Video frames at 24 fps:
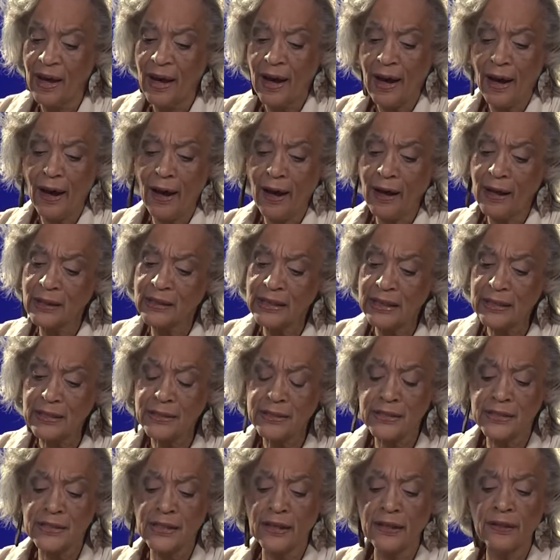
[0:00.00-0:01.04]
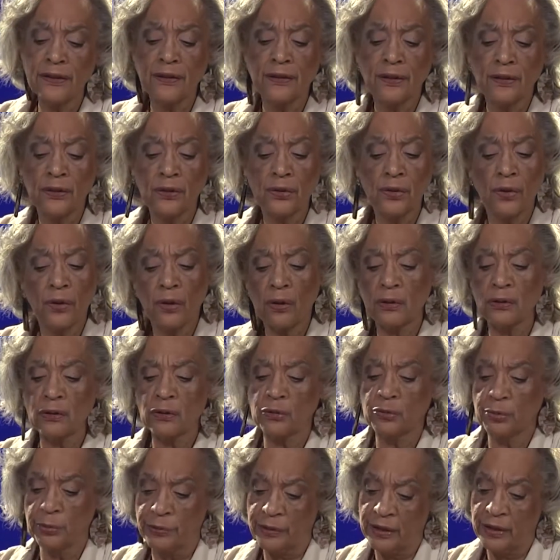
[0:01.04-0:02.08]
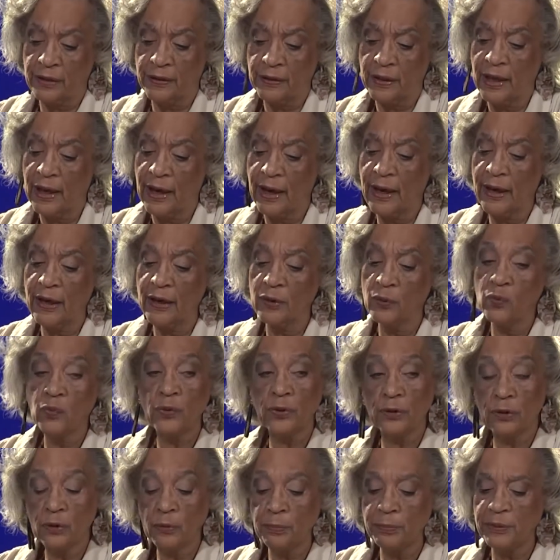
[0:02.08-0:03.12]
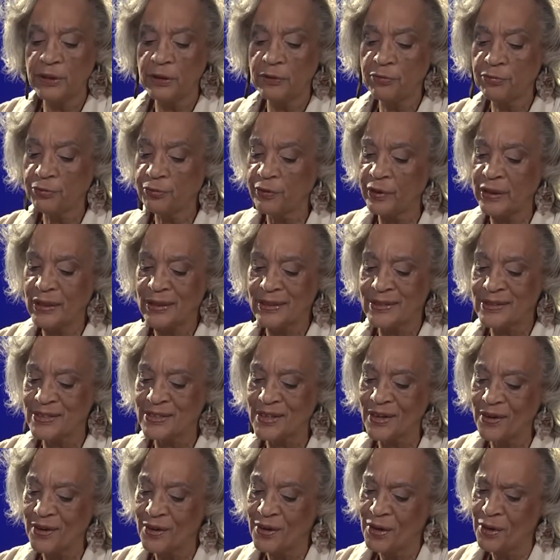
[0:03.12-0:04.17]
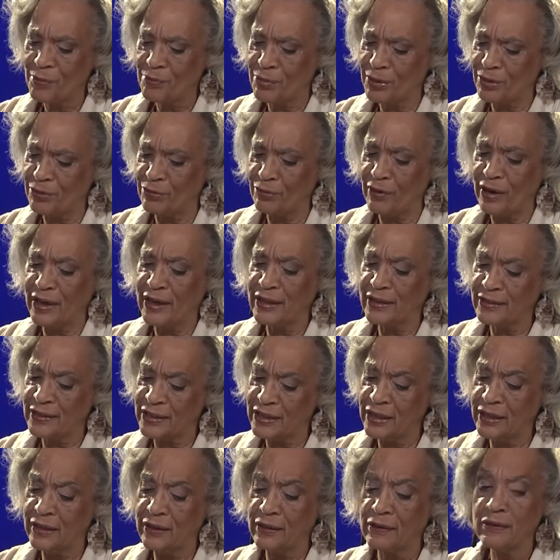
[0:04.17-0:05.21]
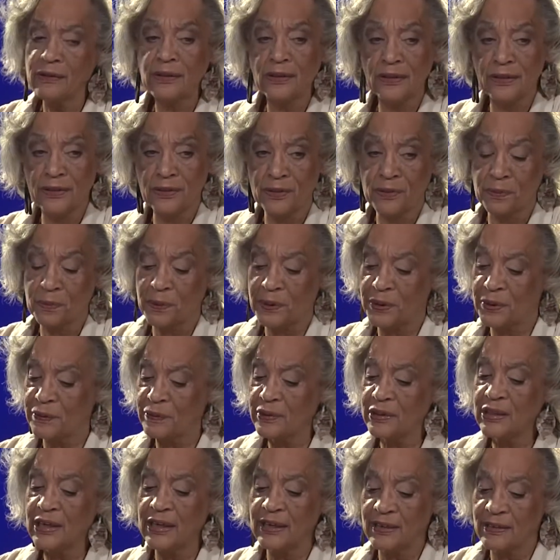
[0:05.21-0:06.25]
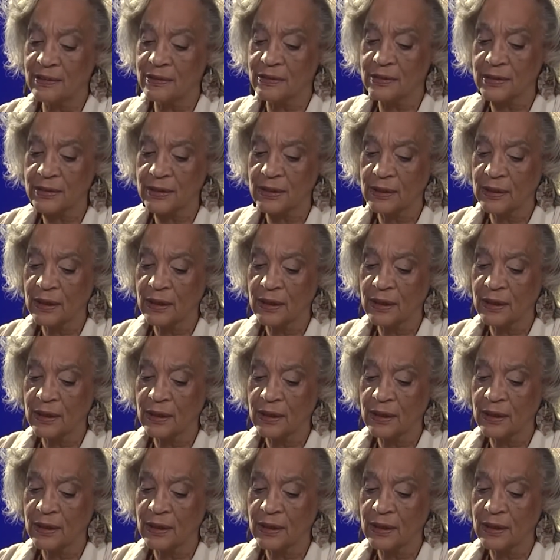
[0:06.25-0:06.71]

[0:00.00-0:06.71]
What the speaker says: I'll extend the laurel wreath and we'll be friends, but right there is where it ends.